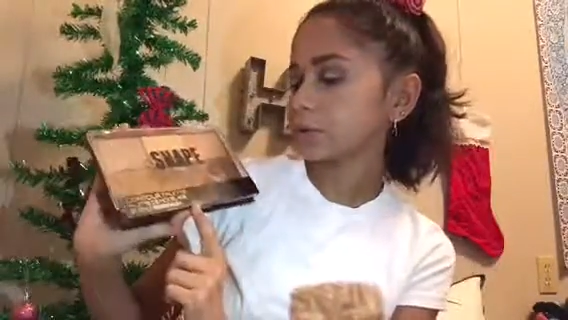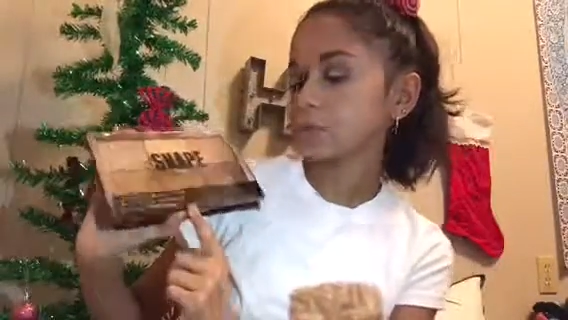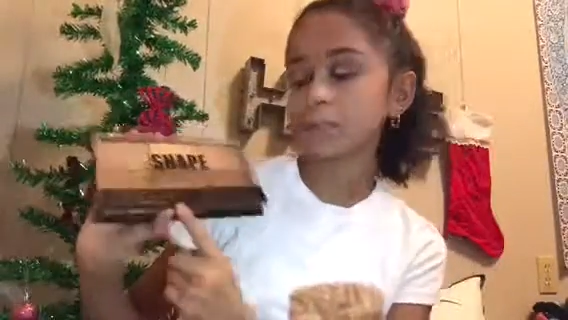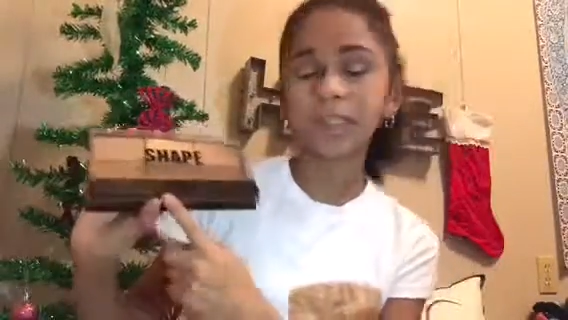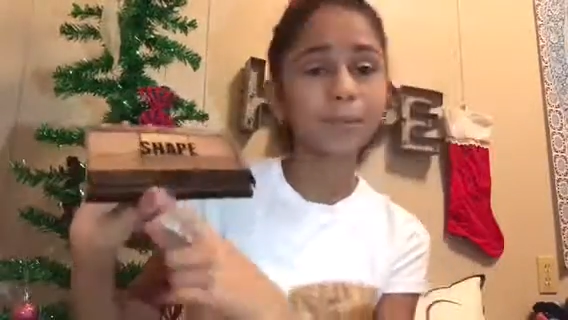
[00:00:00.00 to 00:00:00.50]
So
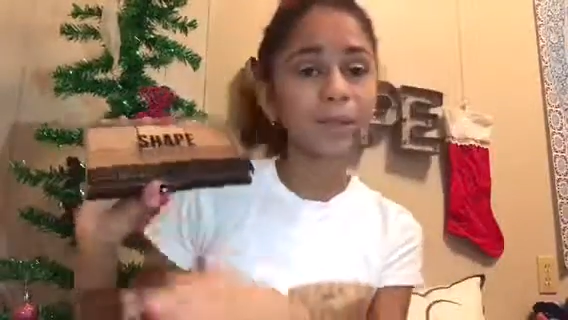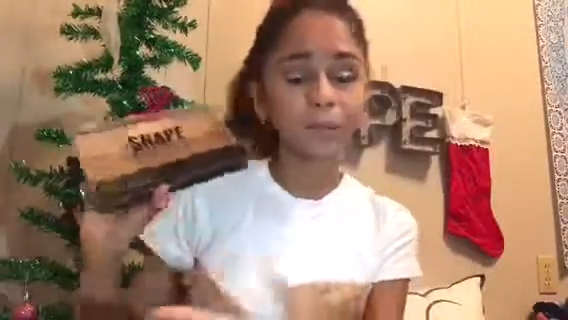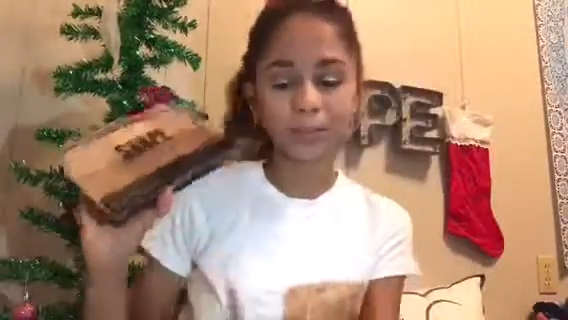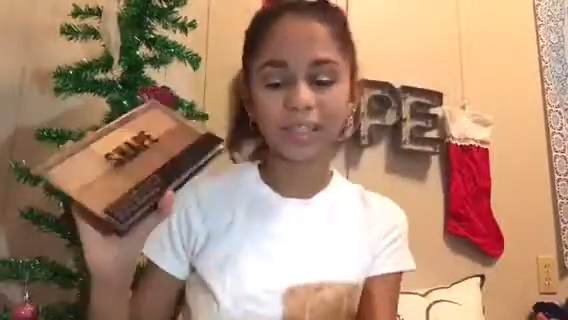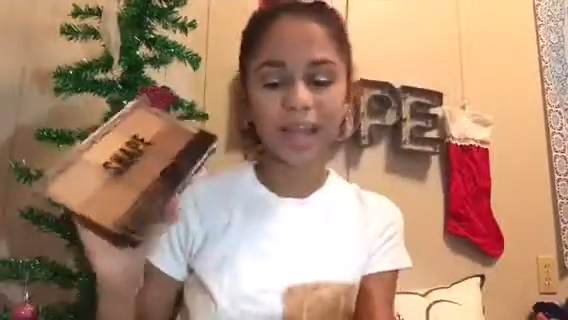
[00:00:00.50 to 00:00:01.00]
I'm just going to be
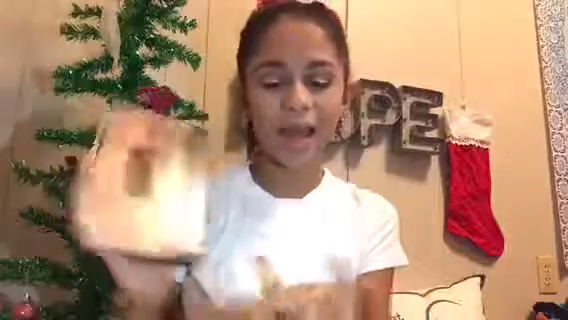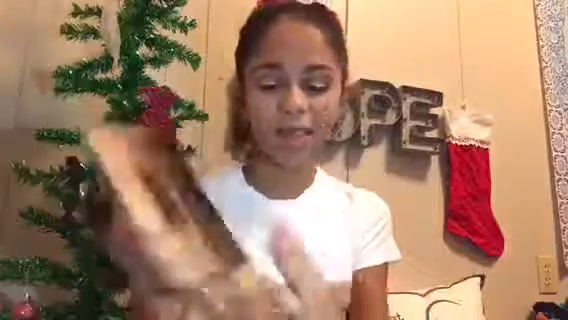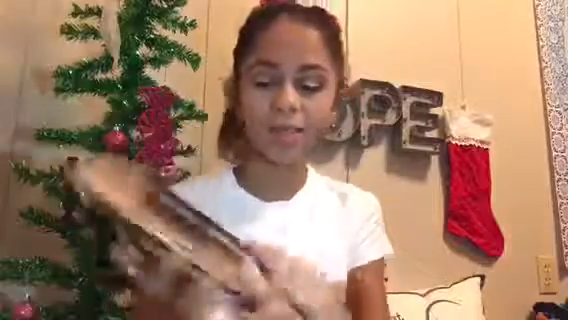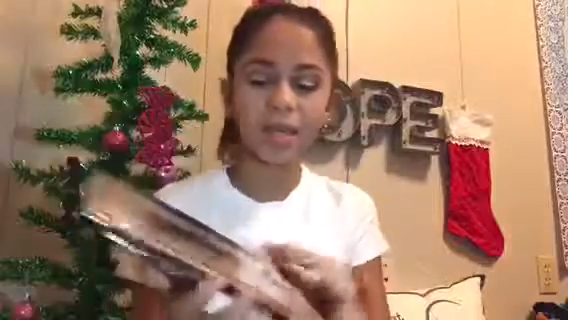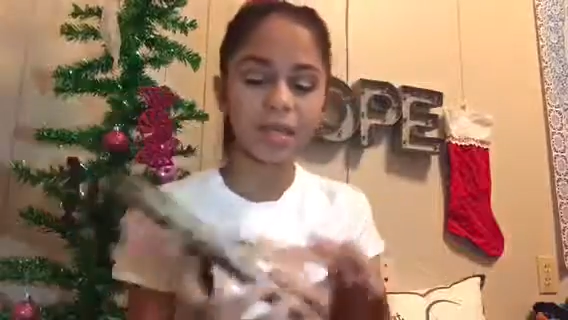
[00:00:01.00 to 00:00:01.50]
using
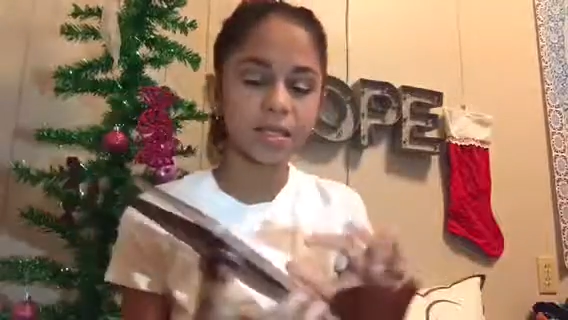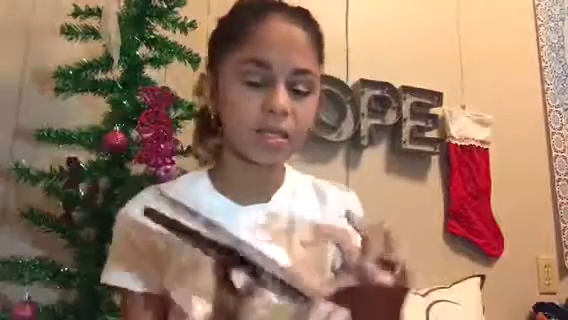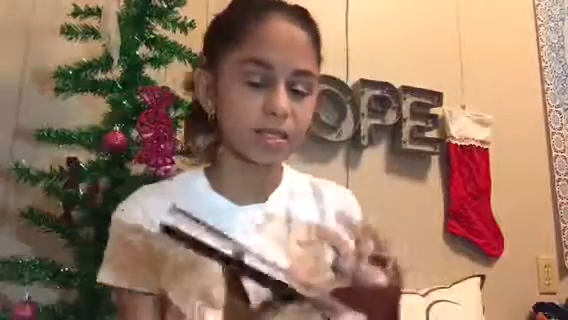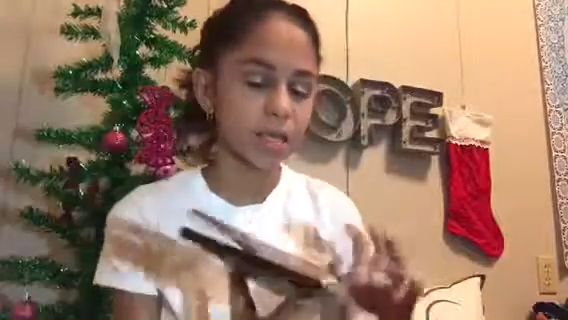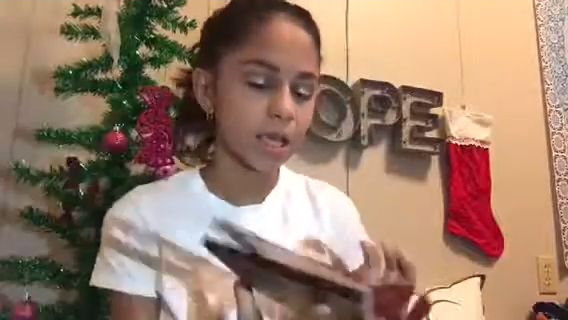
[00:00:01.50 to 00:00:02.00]

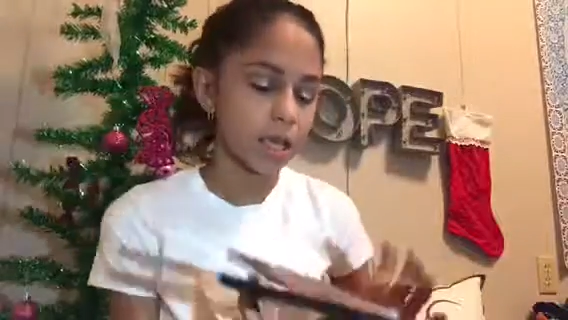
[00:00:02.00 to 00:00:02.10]
this.